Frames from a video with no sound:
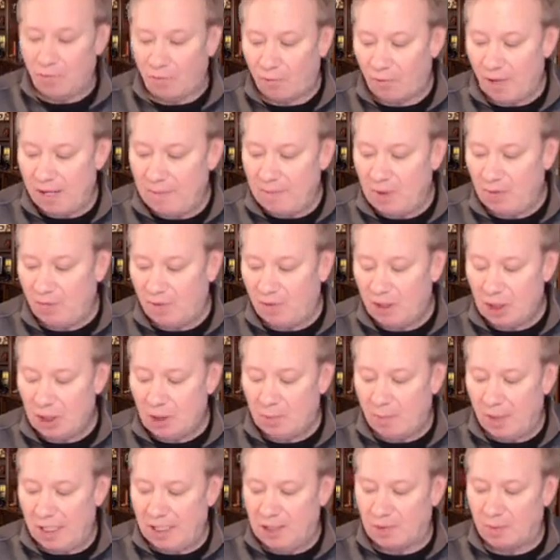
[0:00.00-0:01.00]
Frame to finish
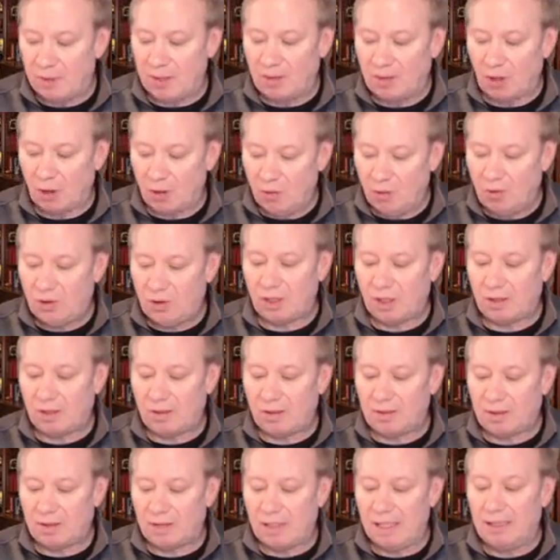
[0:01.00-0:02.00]
basements,
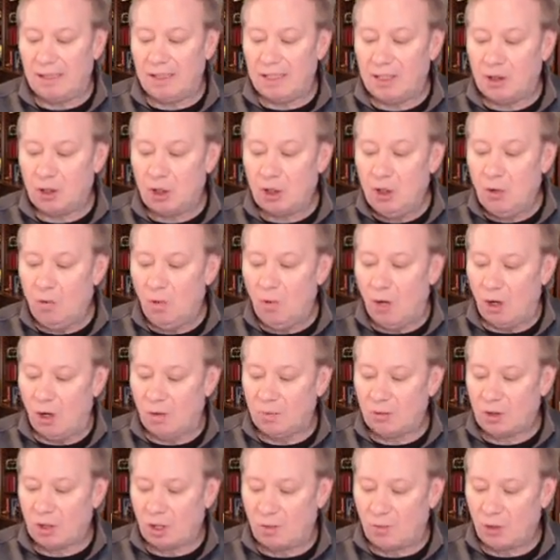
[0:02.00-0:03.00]
acoustical ceilings, new
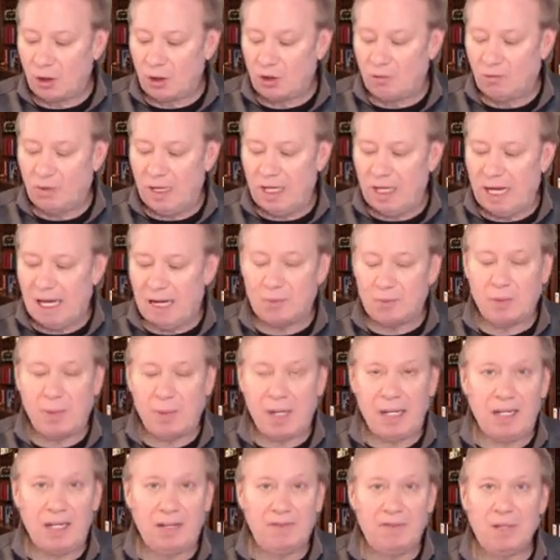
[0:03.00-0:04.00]
homes, commercial rehabs,
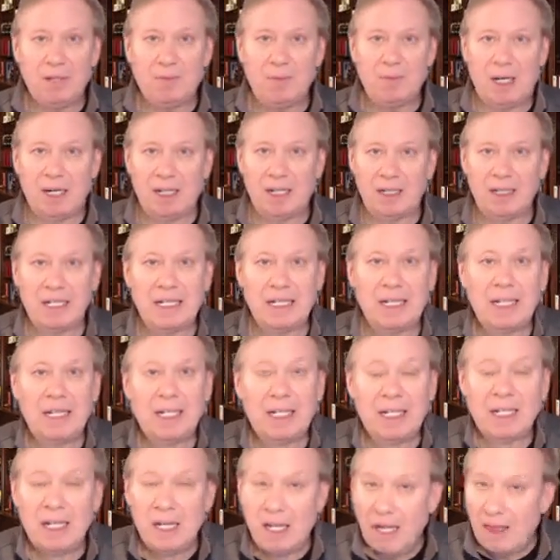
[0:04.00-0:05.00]
painting, remodeling.
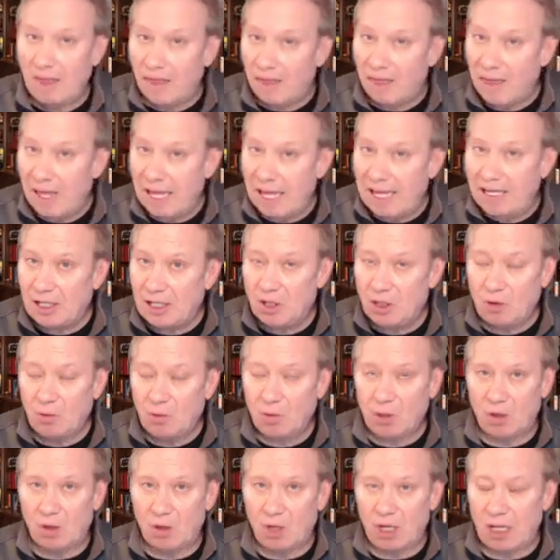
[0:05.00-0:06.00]
They can do
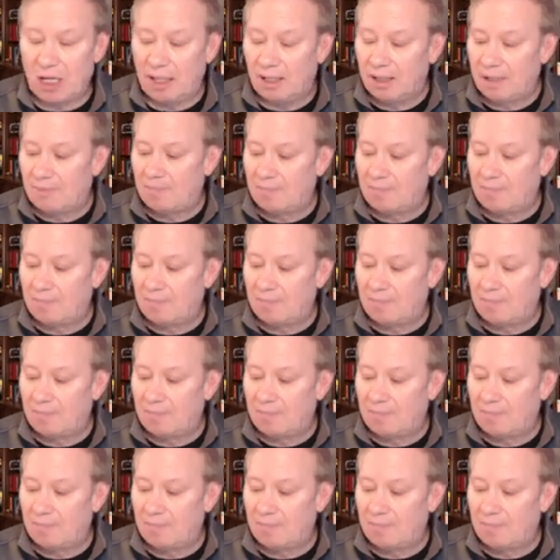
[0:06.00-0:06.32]
it all.